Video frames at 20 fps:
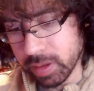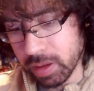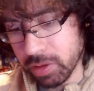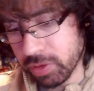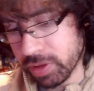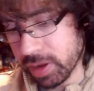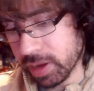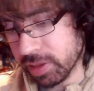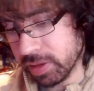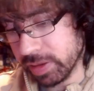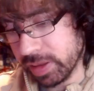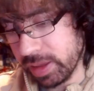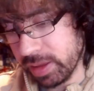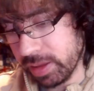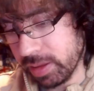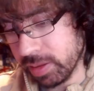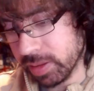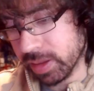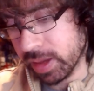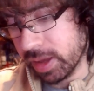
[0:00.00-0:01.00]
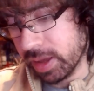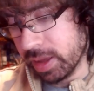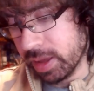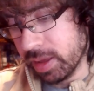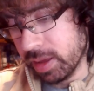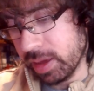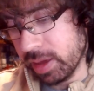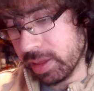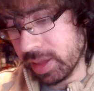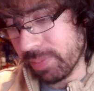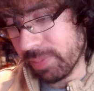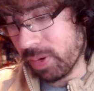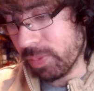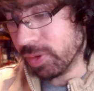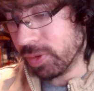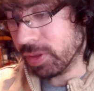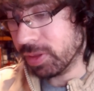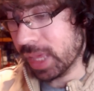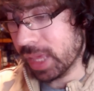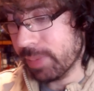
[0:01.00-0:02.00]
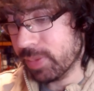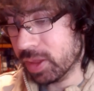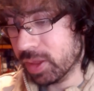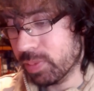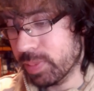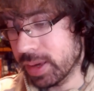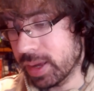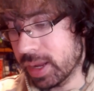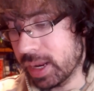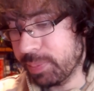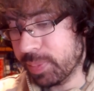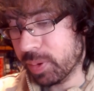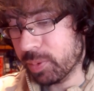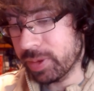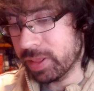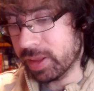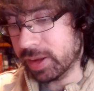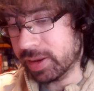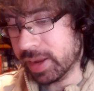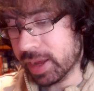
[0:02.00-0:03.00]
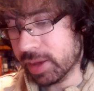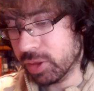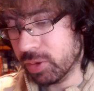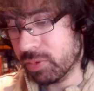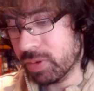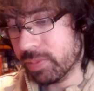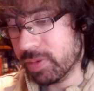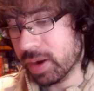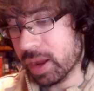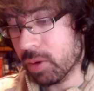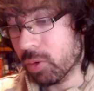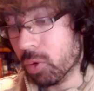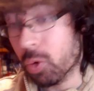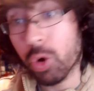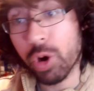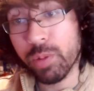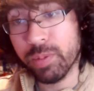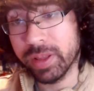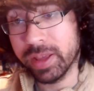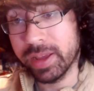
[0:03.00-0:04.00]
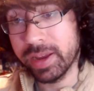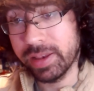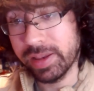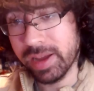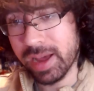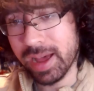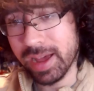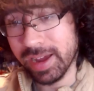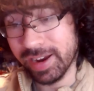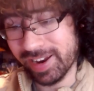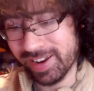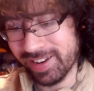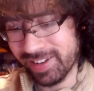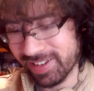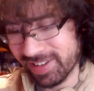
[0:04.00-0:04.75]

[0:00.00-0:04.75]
So Daisuke is, he stayed pretty much the same since the beginning, but we'd like to ask you to remember how horribly he died,